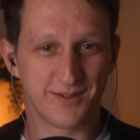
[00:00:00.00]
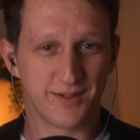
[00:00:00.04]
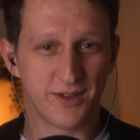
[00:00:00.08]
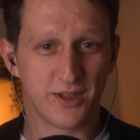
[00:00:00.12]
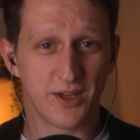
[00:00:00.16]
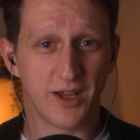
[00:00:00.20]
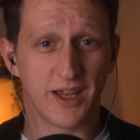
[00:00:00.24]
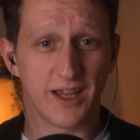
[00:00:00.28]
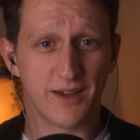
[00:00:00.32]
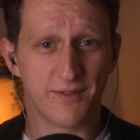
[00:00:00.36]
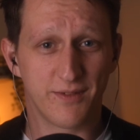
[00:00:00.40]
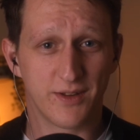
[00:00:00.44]

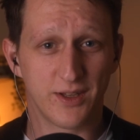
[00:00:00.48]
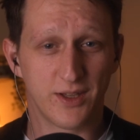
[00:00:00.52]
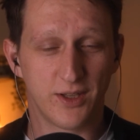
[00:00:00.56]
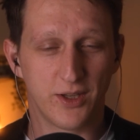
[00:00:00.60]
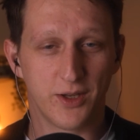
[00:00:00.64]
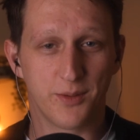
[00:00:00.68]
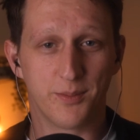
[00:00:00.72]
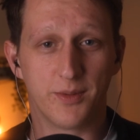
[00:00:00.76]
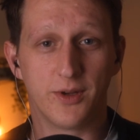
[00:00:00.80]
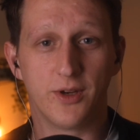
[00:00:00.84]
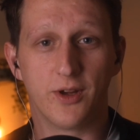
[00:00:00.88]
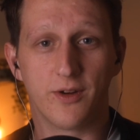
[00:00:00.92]
Yeah, for the
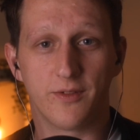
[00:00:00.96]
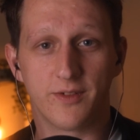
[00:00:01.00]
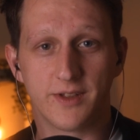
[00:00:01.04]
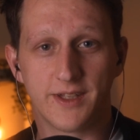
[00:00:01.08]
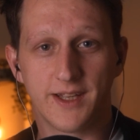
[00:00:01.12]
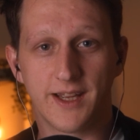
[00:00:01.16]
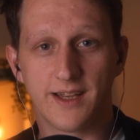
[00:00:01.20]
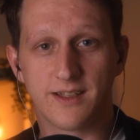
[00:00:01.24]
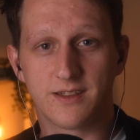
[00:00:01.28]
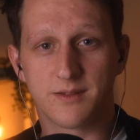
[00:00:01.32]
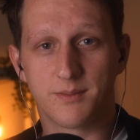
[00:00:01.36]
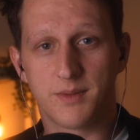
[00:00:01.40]
humour, not for the
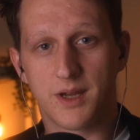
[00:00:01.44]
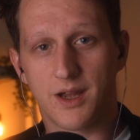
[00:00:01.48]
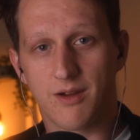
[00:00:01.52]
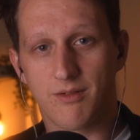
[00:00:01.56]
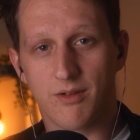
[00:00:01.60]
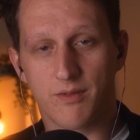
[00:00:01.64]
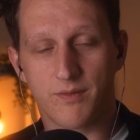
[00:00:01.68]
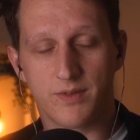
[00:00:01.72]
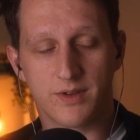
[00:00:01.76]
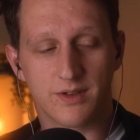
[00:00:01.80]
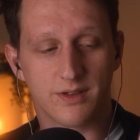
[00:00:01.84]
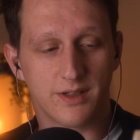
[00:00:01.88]
ASMR,
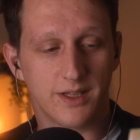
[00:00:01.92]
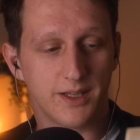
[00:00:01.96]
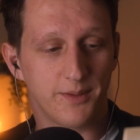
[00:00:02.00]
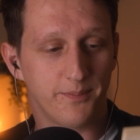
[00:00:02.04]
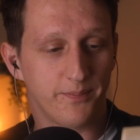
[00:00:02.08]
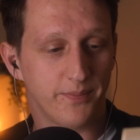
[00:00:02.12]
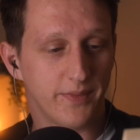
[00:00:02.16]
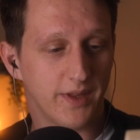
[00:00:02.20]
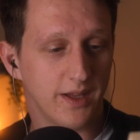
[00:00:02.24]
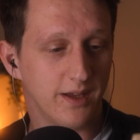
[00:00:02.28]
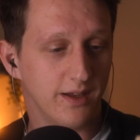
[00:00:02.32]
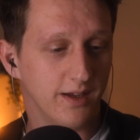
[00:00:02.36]
obviously.
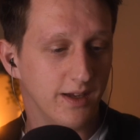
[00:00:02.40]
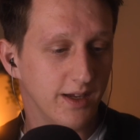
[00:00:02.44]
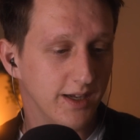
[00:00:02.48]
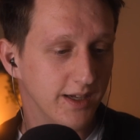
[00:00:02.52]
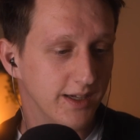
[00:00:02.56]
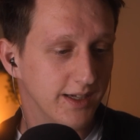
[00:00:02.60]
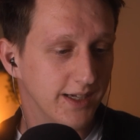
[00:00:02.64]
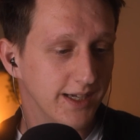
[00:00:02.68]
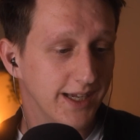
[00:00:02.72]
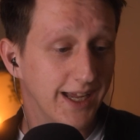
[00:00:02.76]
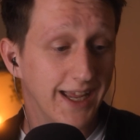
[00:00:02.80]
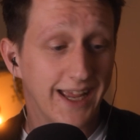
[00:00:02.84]

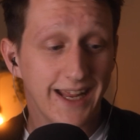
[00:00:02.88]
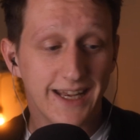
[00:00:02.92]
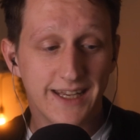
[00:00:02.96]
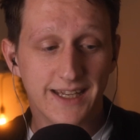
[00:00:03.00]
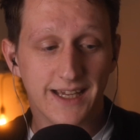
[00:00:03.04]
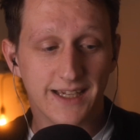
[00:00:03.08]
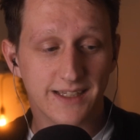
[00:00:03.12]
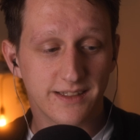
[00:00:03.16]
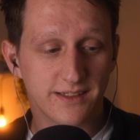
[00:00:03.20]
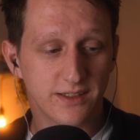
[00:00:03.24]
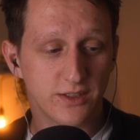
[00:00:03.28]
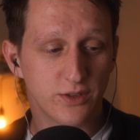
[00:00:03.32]
In
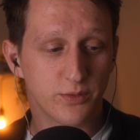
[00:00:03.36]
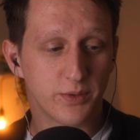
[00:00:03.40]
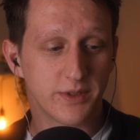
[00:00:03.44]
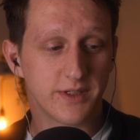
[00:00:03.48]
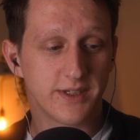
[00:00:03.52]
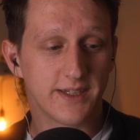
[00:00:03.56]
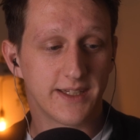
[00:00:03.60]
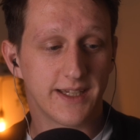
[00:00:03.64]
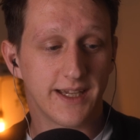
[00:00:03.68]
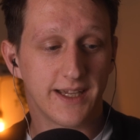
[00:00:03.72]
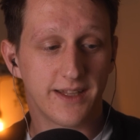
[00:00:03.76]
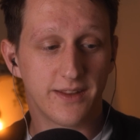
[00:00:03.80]

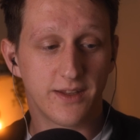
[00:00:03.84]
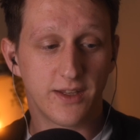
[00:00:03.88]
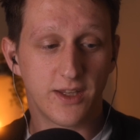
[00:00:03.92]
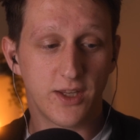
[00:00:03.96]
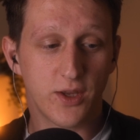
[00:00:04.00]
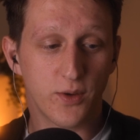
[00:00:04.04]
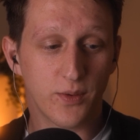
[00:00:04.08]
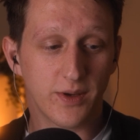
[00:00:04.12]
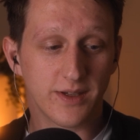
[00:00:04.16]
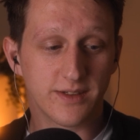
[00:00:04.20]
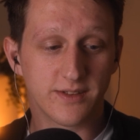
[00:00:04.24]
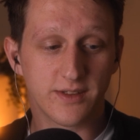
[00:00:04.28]
1928,
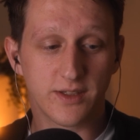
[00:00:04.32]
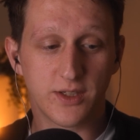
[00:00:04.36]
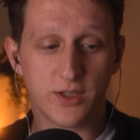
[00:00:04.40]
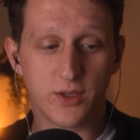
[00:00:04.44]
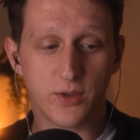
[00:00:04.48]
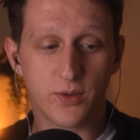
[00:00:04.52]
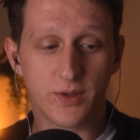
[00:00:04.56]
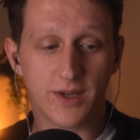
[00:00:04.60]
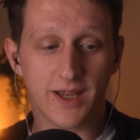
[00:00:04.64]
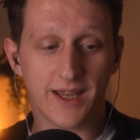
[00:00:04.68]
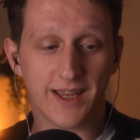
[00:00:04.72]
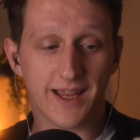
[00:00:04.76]
the US, the
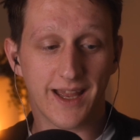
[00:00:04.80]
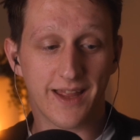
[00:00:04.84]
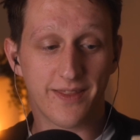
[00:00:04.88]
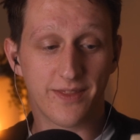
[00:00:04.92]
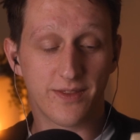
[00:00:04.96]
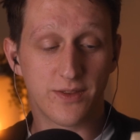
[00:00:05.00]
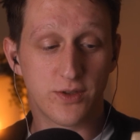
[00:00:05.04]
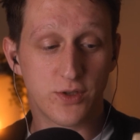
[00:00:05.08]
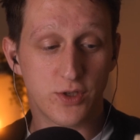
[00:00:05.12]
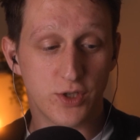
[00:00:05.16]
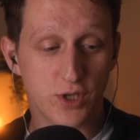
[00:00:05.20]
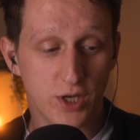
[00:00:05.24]
UK and
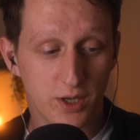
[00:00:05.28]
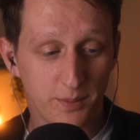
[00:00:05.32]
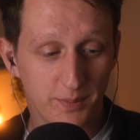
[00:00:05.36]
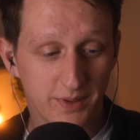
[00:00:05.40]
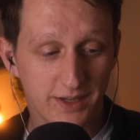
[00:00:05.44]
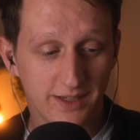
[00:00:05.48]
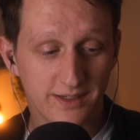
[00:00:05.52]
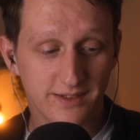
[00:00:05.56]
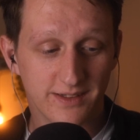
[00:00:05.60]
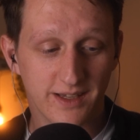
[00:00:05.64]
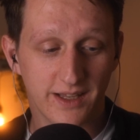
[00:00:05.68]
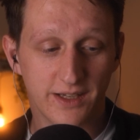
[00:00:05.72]

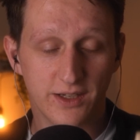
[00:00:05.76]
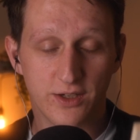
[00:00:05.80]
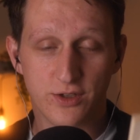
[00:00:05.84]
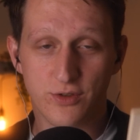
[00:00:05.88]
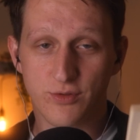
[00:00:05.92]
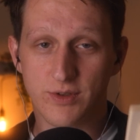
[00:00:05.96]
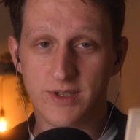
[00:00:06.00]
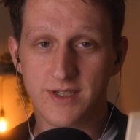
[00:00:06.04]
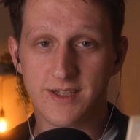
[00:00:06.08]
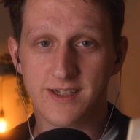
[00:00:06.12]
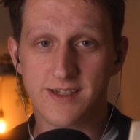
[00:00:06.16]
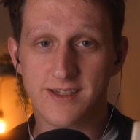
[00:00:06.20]
Germany signed a
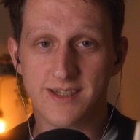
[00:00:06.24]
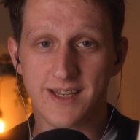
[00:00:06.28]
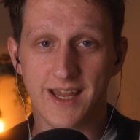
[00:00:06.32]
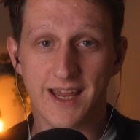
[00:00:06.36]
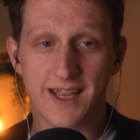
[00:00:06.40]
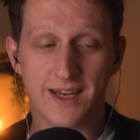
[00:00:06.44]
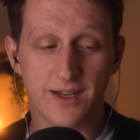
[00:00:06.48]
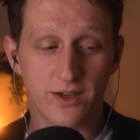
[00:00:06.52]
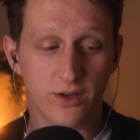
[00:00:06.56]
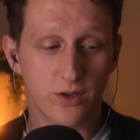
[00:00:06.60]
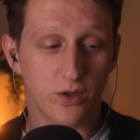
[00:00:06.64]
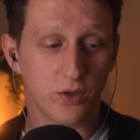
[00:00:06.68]
treaty to
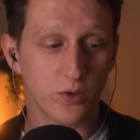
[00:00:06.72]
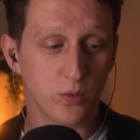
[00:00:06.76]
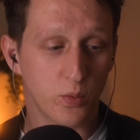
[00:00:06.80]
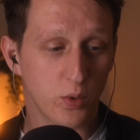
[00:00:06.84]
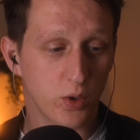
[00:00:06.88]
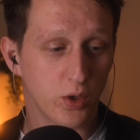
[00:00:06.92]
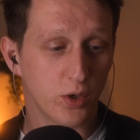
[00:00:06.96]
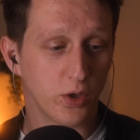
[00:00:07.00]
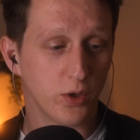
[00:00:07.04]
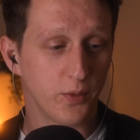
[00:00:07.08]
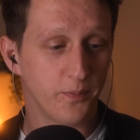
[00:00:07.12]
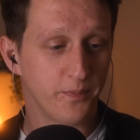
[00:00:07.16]
end all
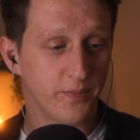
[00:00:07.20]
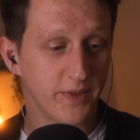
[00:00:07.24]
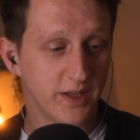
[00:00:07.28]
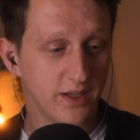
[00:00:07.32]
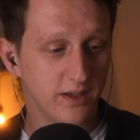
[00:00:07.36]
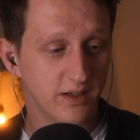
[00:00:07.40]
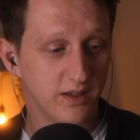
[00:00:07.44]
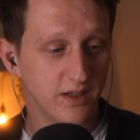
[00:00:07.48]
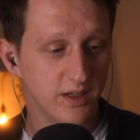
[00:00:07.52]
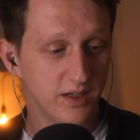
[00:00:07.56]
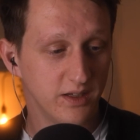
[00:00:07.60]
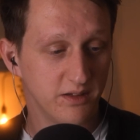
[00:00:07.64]
war.
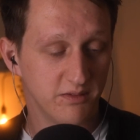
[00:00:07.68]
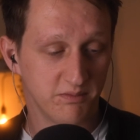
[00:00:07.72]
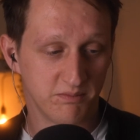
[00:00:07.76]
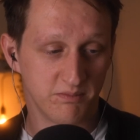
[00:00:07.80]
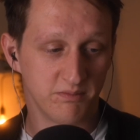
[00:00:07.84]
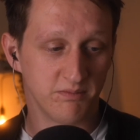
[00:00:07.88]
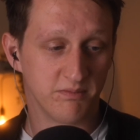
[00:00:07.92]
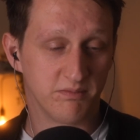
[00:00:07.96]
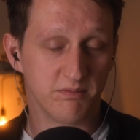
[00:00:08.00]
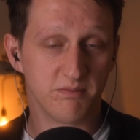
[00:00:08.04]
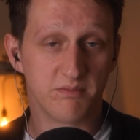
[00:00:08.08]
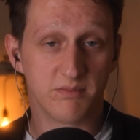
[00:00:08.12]

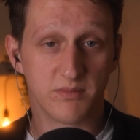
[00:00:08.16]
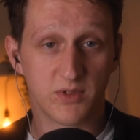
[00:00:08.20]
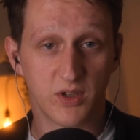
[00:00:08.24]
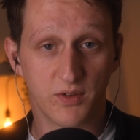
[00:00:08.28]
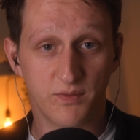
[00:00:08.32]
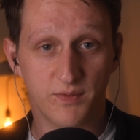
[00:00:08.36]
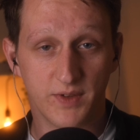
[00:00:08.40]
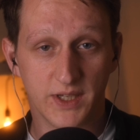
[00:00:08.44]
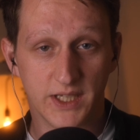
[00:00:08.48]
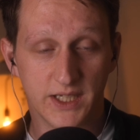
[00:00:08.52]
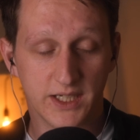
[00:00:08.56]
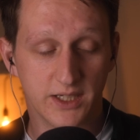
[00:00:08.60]

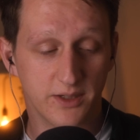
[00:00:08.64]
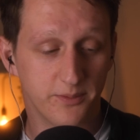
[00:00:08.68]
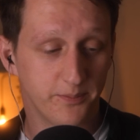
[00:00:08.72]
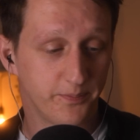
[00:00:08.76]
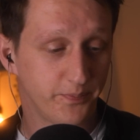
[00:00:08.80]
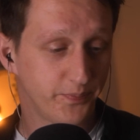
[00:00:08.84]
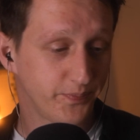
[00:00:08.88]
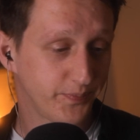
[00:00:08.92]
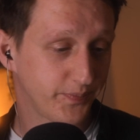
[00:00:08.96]
Convenient.